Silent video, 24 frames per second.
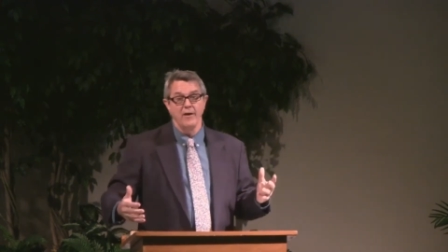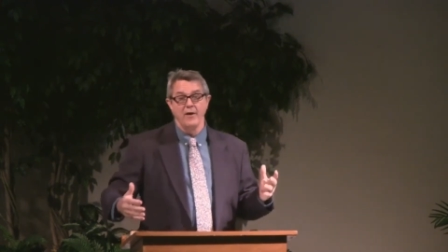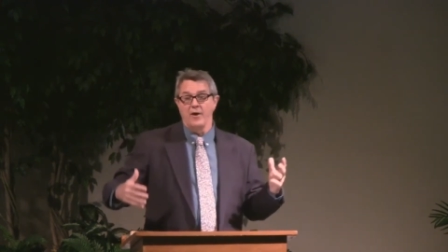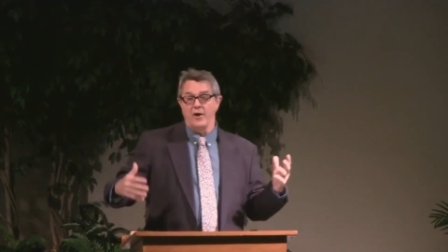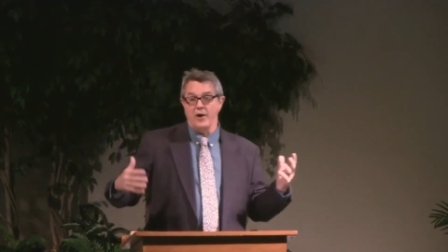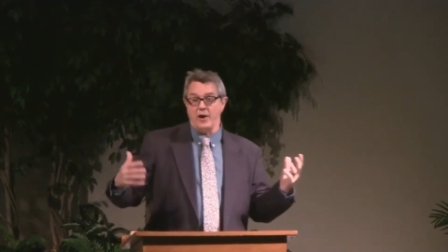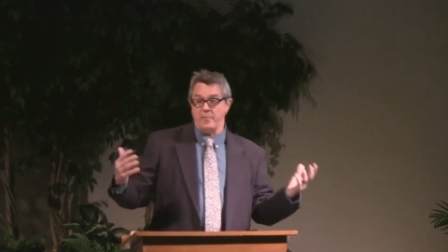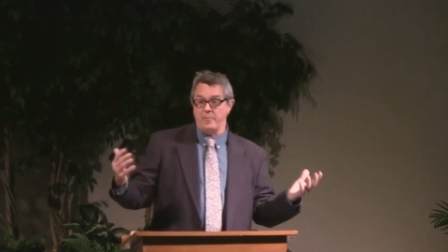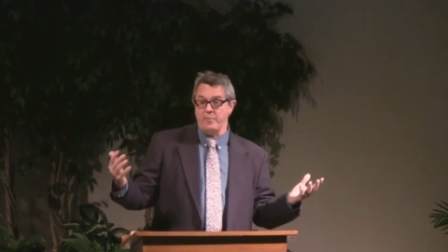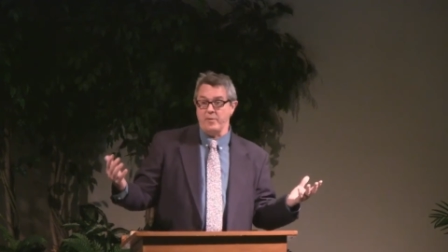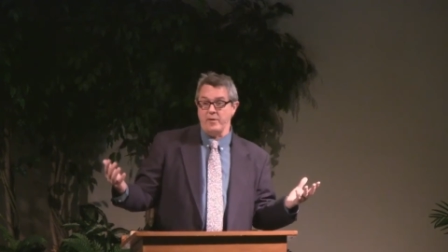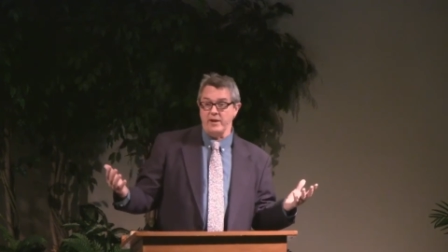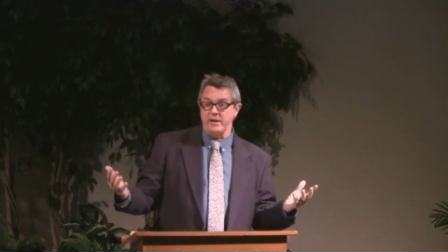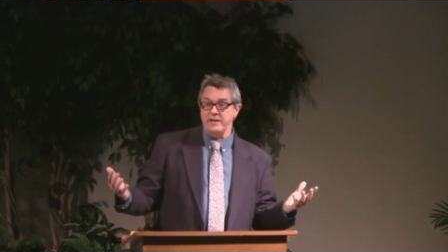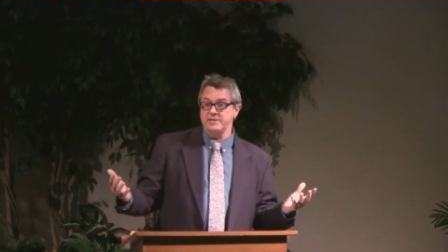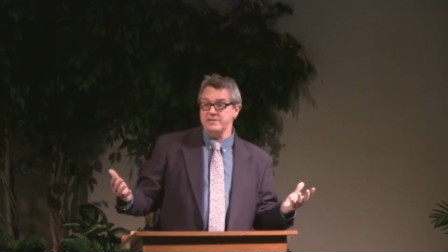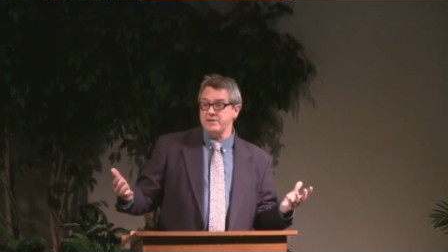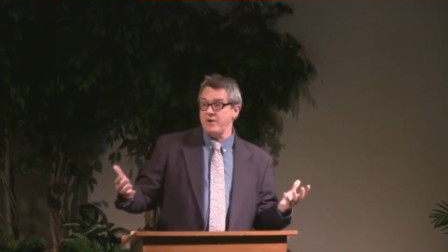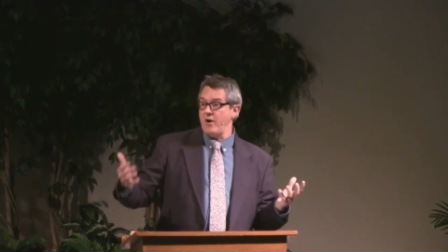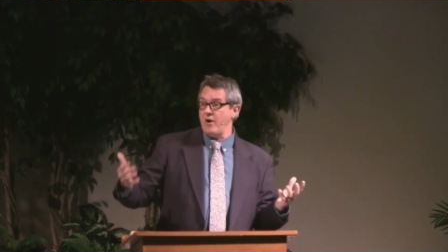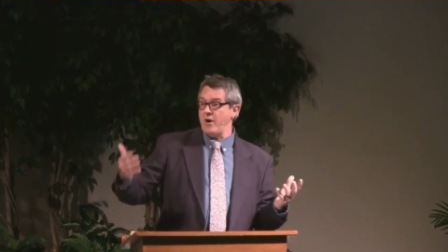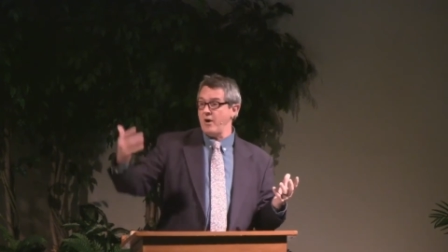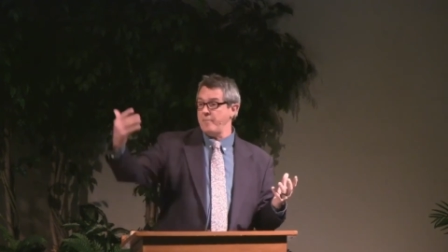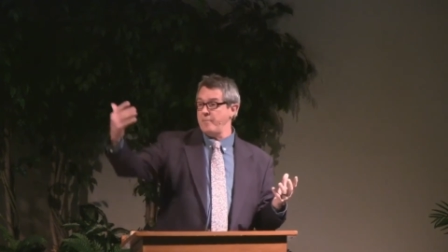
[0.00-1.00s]
or a police
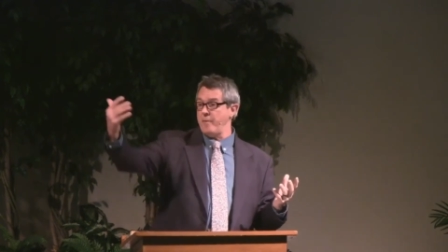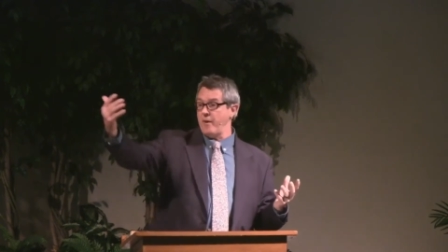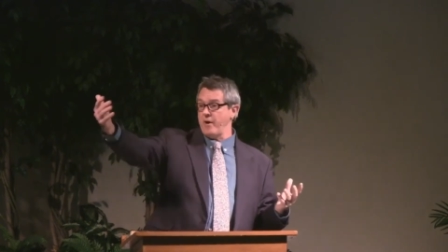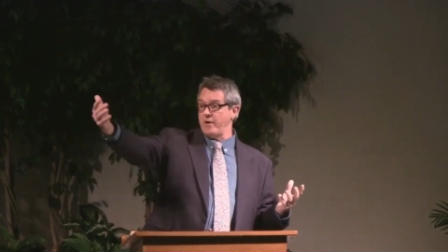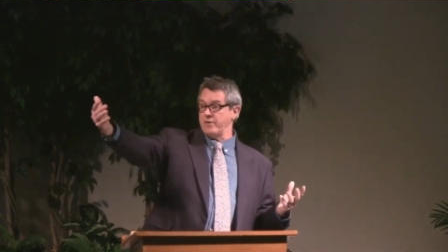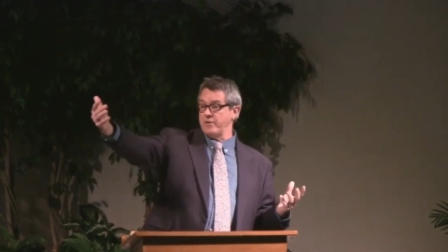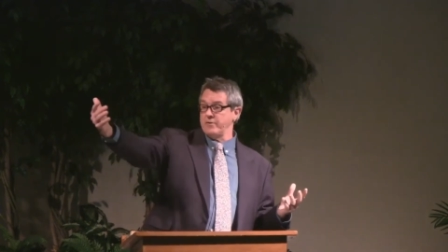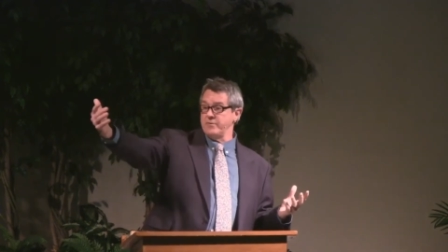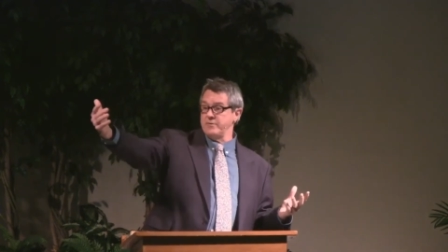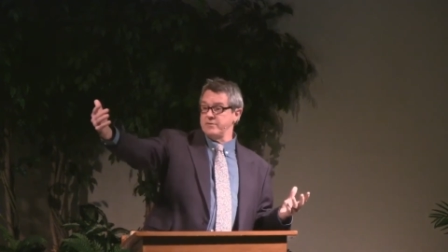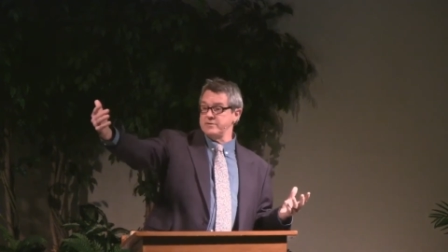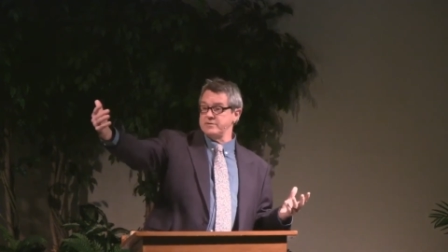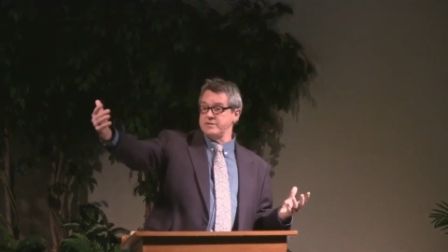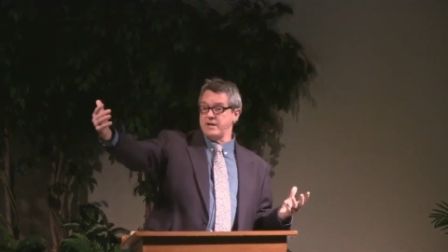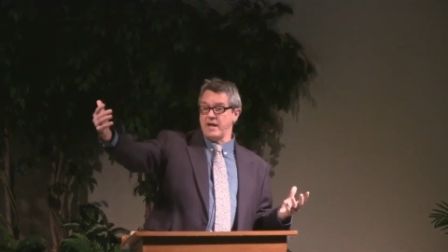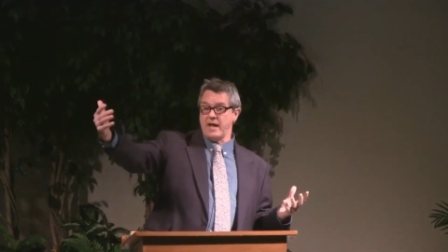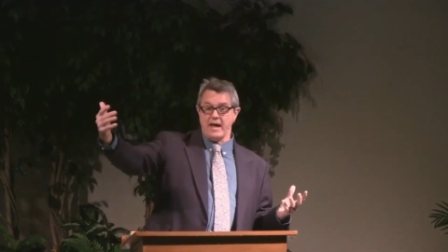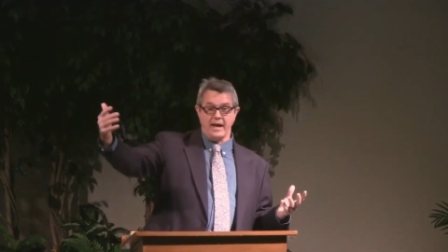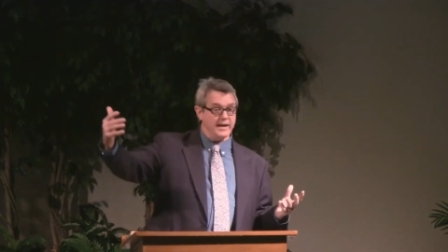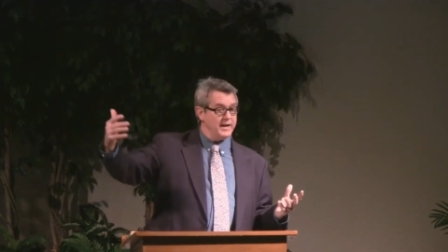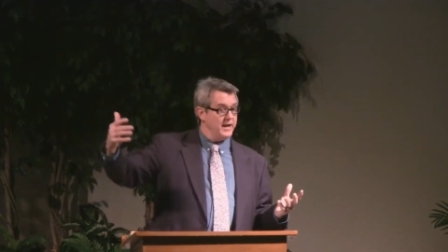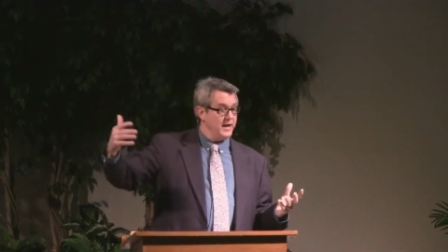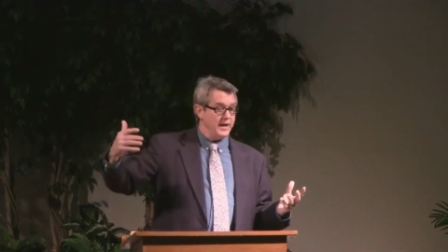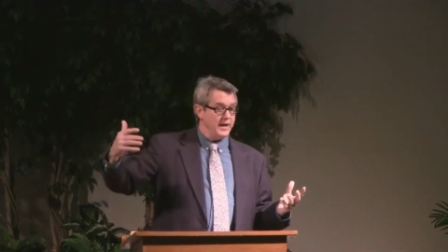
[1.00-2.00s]
car parked on the
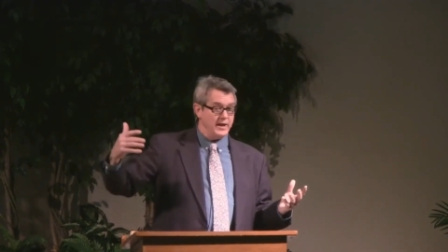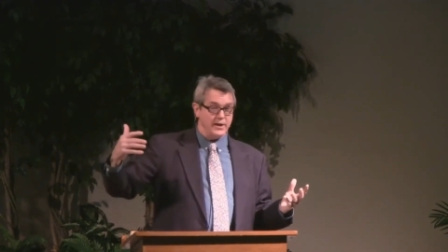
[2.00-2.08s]
side,